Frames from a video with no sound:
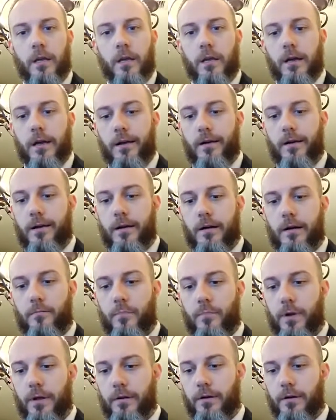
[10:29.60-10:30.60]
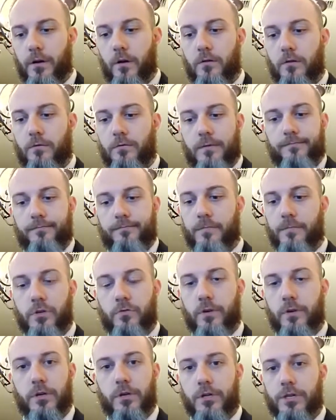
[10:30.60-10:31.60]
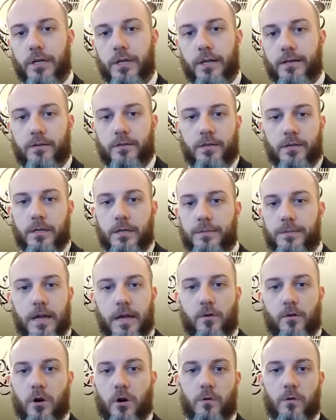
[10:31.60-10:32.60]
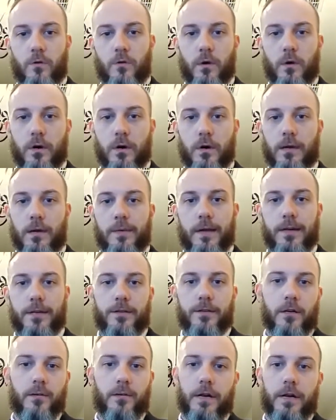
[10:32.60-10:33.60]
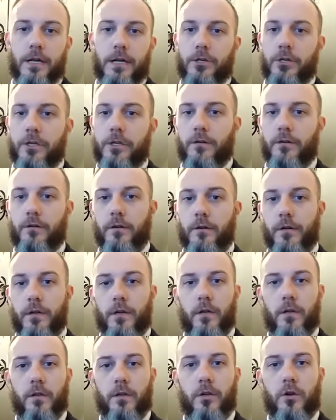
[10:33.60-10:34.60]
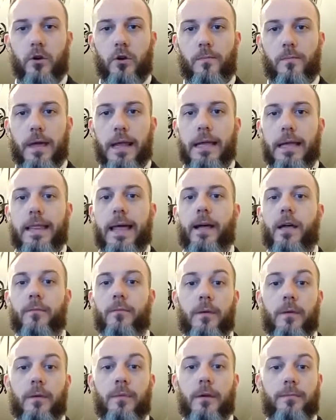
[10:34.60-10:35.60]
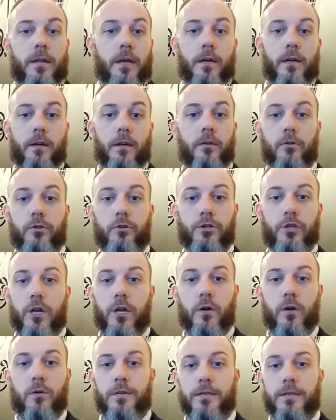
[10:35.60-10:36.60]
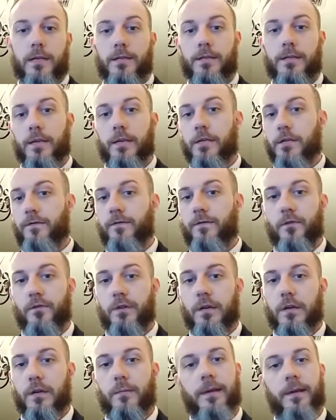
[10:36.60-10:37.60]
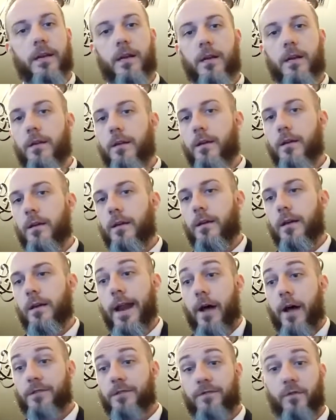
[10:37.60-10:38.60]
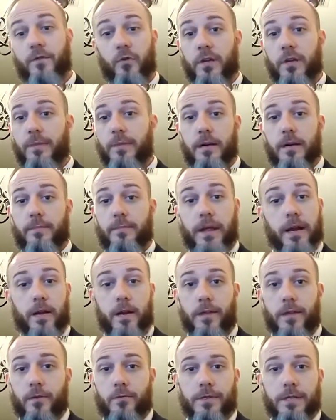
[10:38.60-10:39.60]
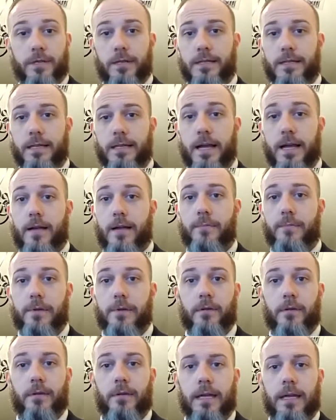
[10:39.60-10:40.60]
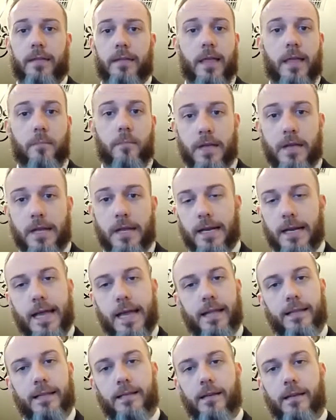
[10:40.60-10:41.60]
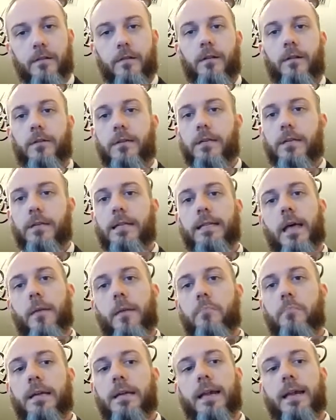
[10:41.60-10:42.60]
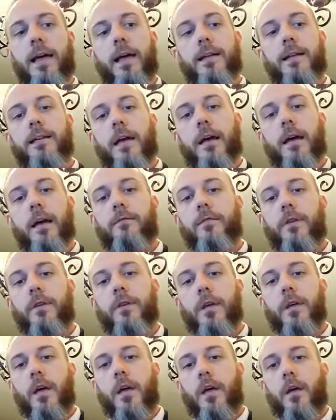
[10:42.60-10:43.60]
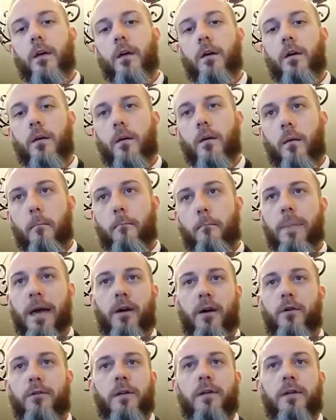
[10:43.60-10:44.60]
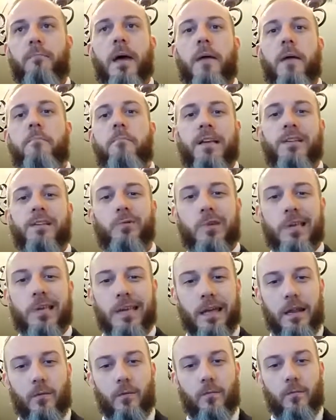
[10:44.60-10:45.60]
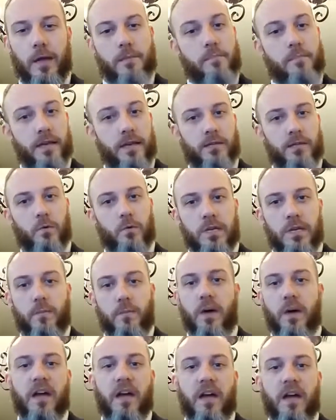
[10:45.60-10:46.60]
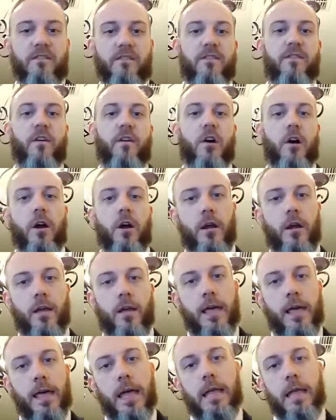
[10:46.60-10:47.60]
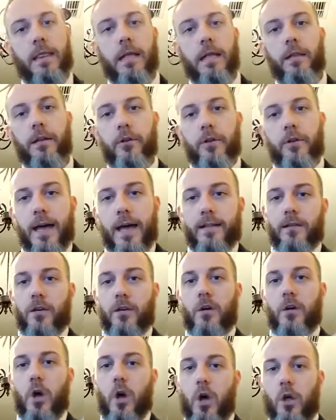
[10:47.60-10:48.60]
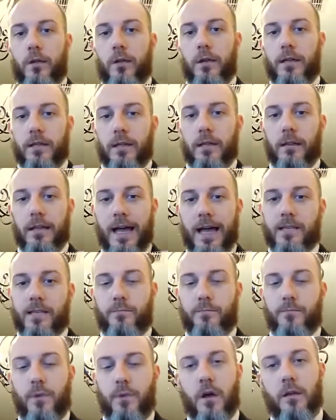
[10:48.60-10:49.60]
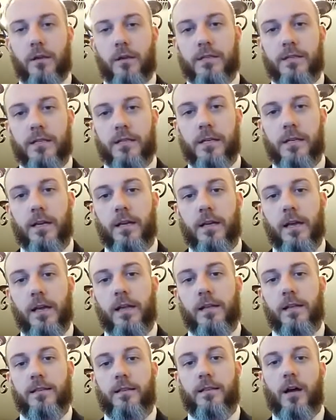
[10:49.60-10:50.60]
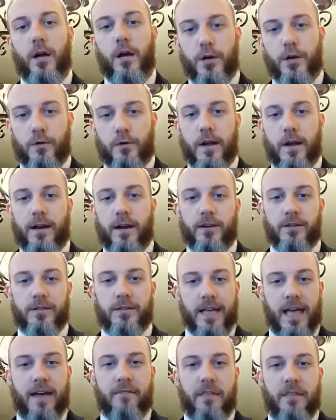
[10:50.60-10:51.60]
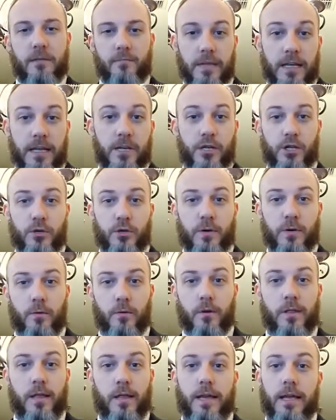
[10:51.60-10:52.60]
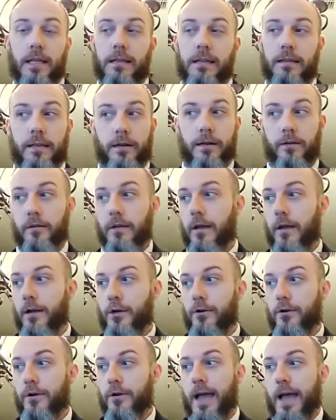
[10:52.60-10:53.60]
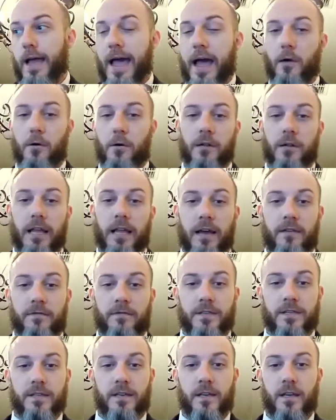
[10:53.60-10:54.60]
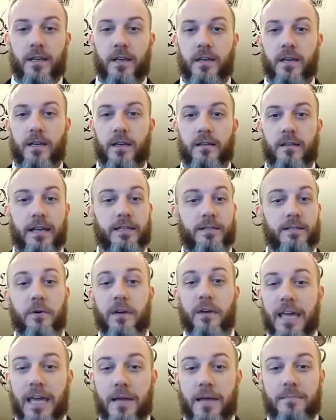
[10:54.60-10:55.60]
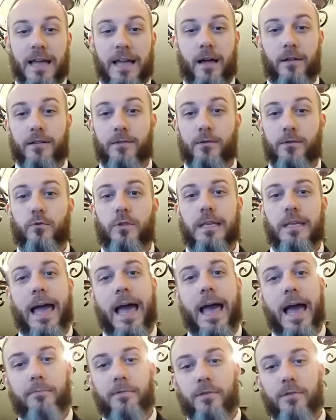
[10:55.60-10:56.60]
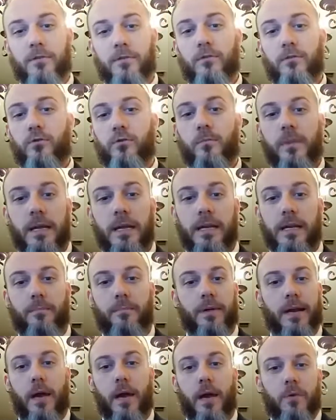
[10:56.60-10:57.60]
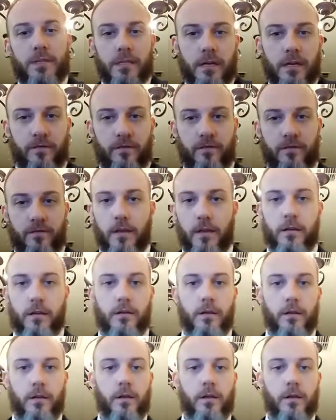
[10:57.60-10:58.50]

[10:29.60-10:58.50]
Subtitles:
But it really just comes down to hard work, man, determination, making that commitment. Like Uncle G always says, like, just fully commit. And I was fully committed, man, and nothing was going to stop me. Like hitting that beacon, I had to hit that beacon. I had to have better than my best week by far. And they literally had to call in the last policy to the underwriters to have them issue it with like literally under an hour left. Like, so it came down to the absolute minute, but I wasn't going to fail.